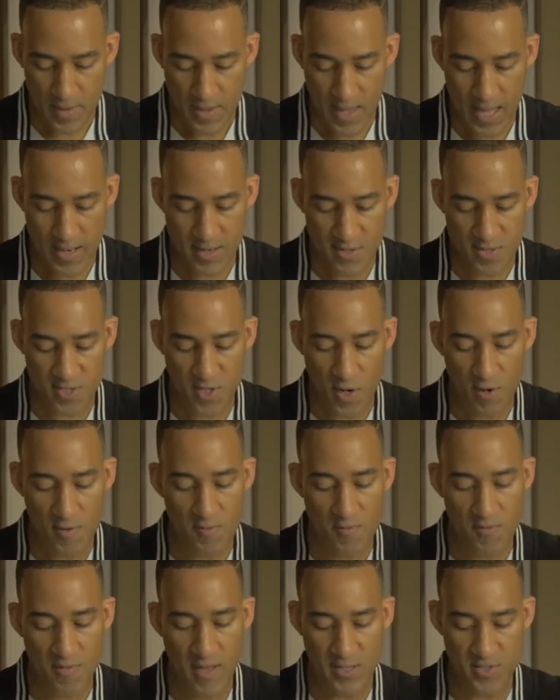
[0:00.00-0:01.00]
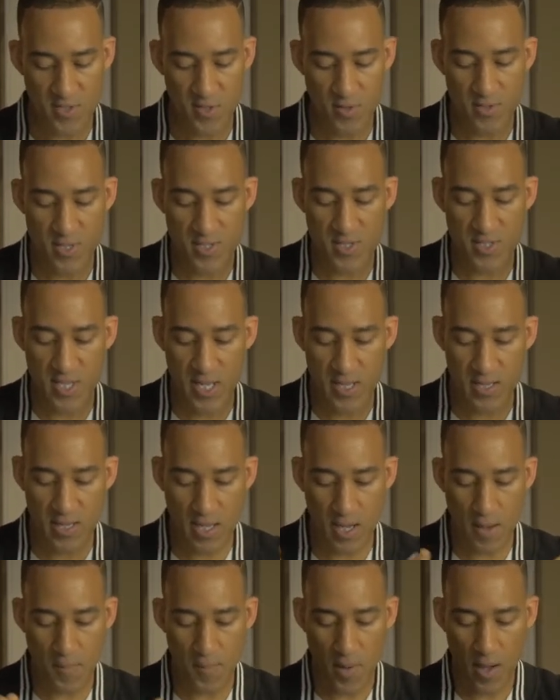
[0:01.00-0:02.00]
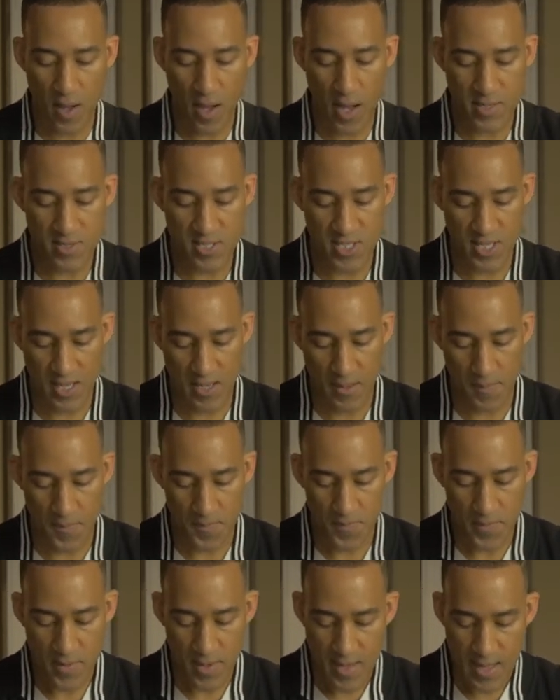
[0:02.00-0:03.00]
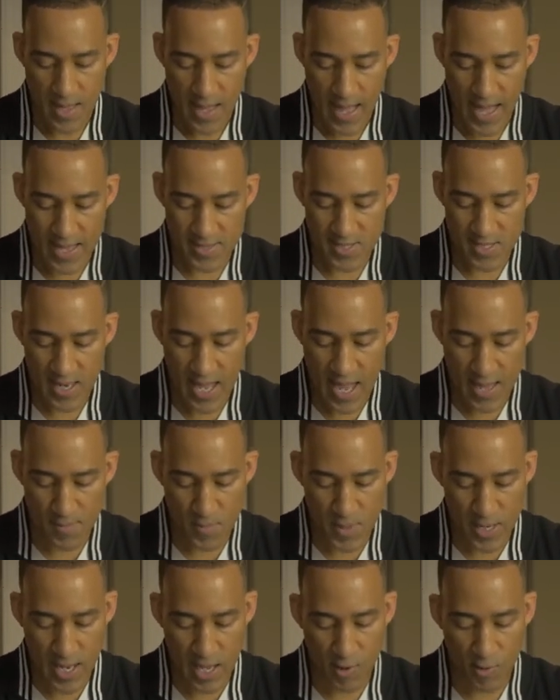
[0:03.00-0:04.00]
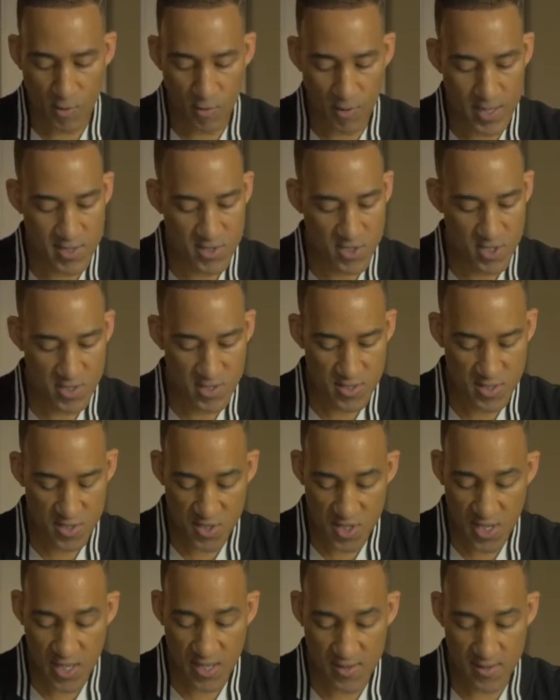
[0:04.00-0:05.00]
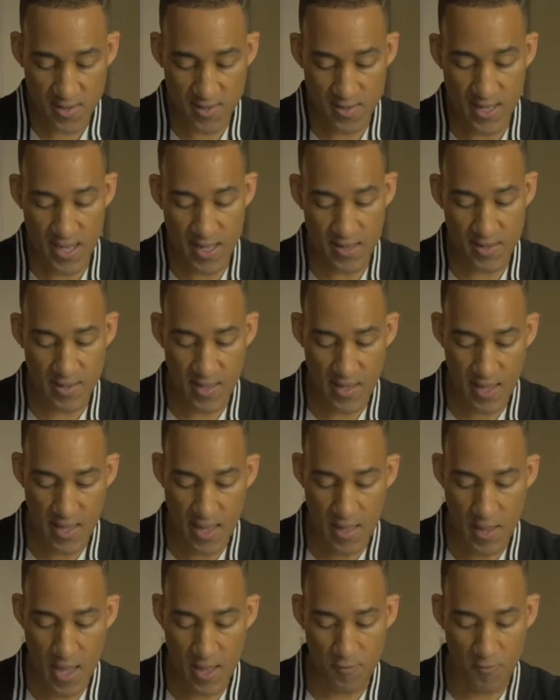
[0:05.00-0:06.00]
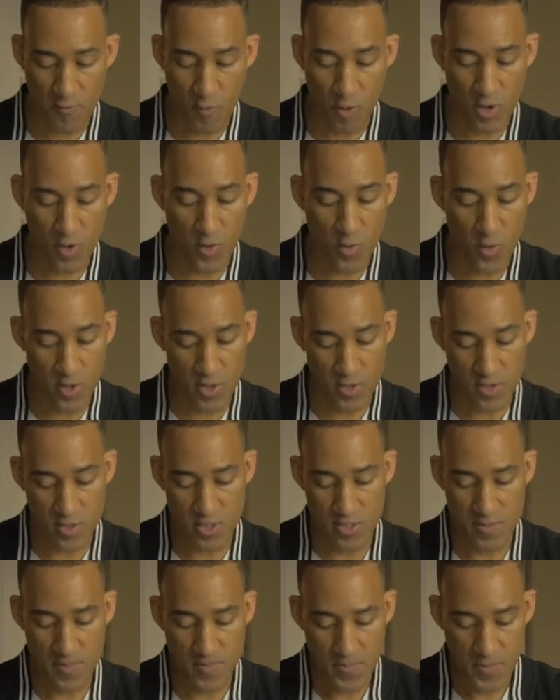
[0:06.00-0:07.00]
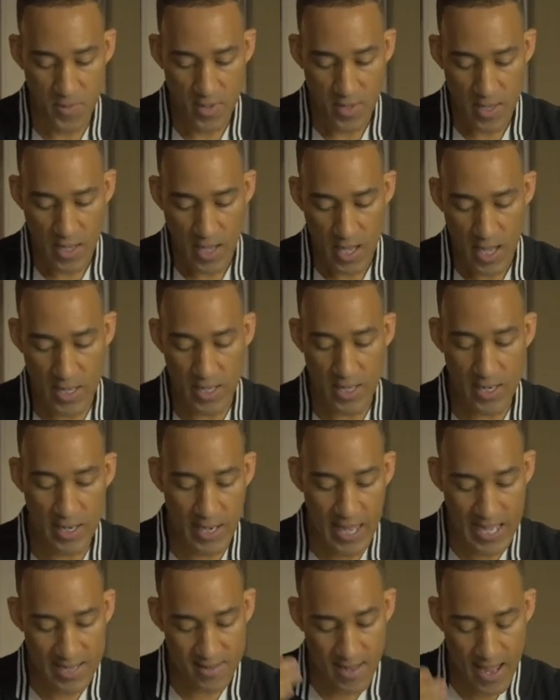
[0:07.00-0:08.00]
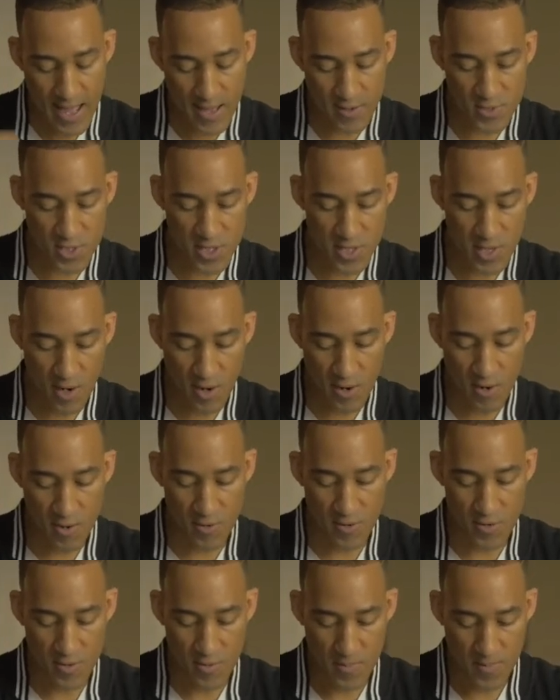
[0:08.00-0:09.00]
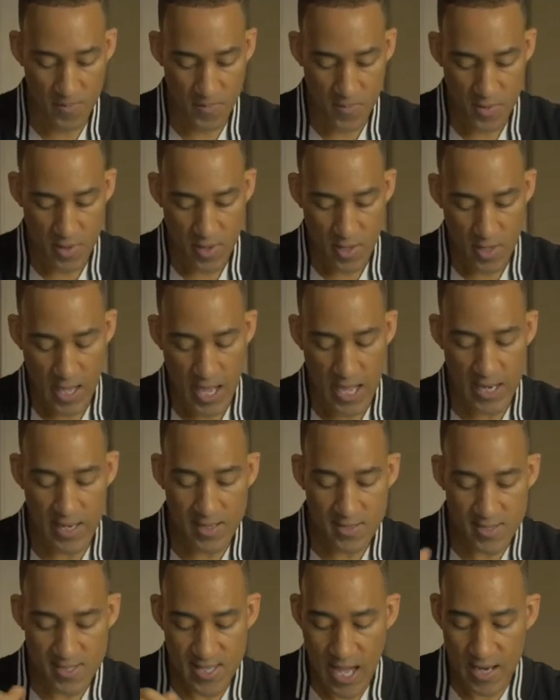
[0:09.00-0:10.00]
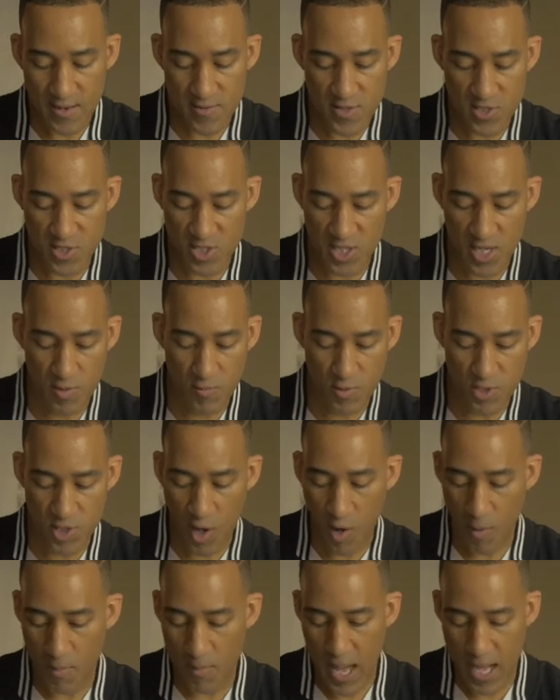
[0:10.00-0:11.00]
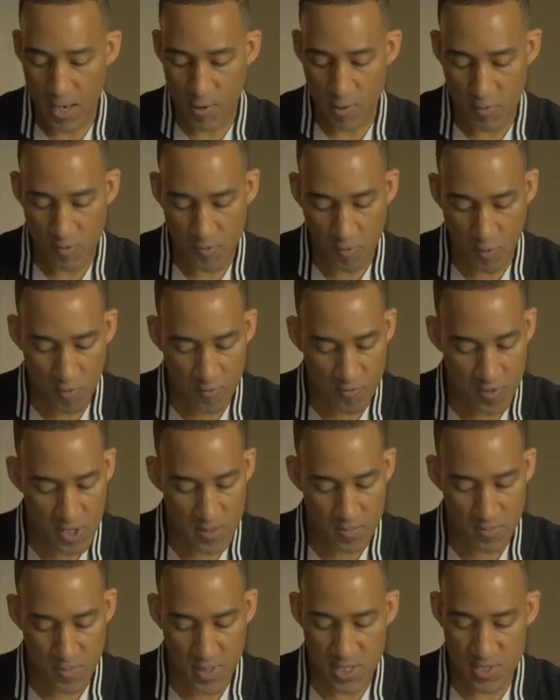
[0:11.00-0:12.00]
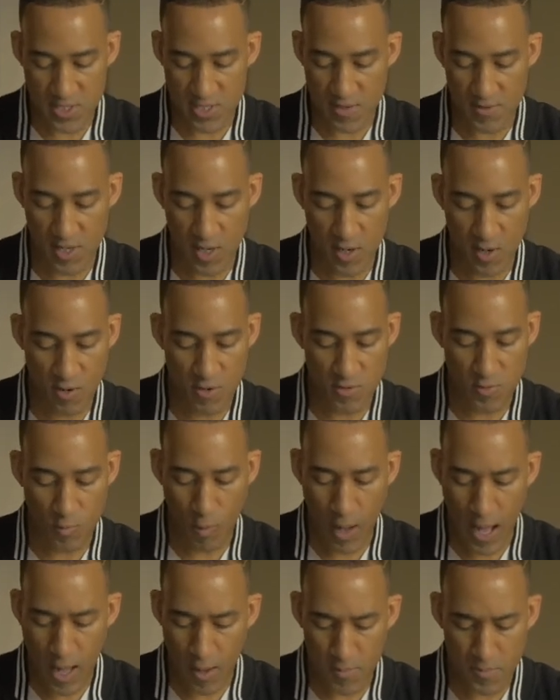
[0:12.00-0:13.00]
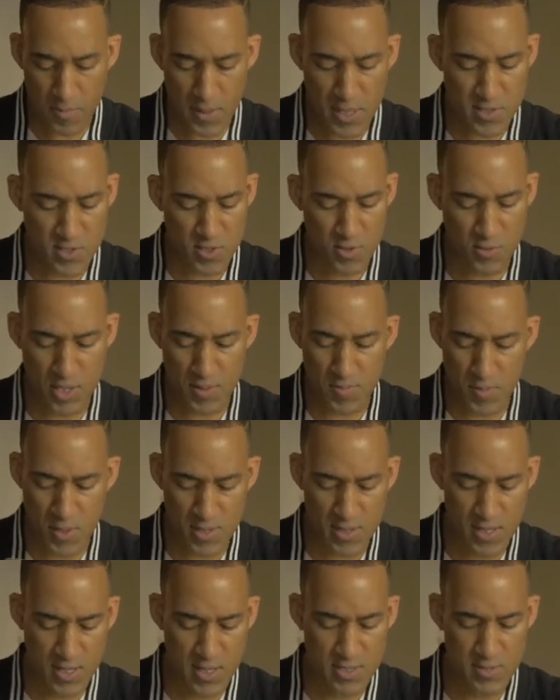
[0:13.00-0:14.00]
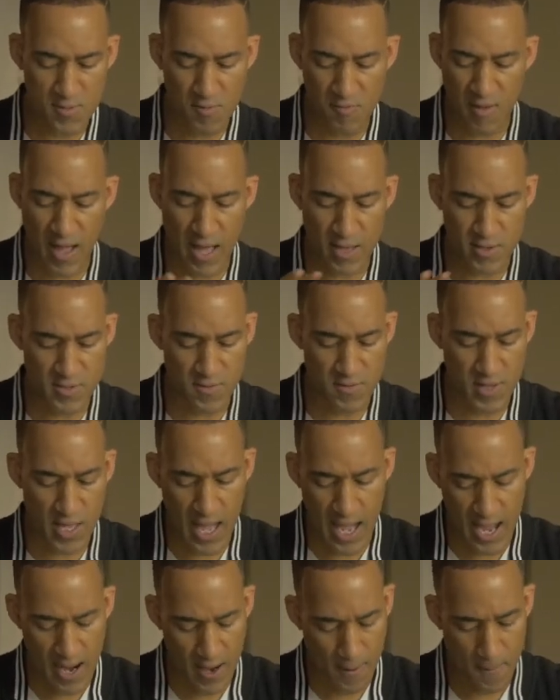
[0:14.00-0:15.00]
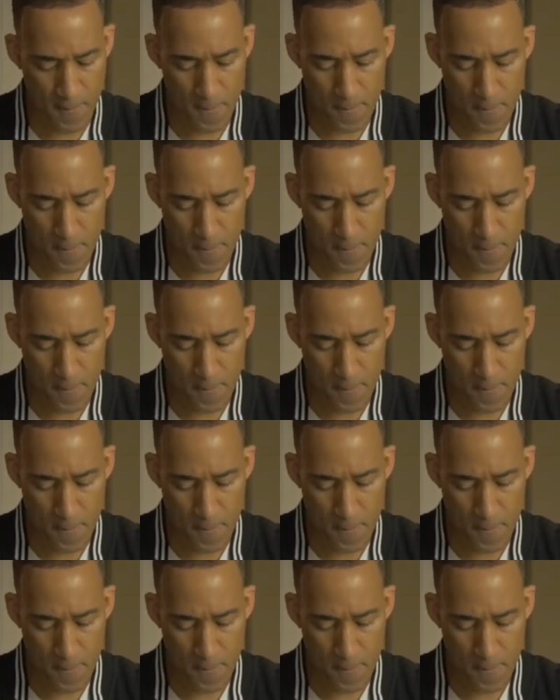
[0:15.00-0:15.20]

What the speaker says: and a certain vessel descending up unto him, as it had been a great sheet knit at four corners, and it let down to the earth. And inside of the sheet was all manner of four-footed beasts of the earth, wild beasts, creeping things, and fowls of the air.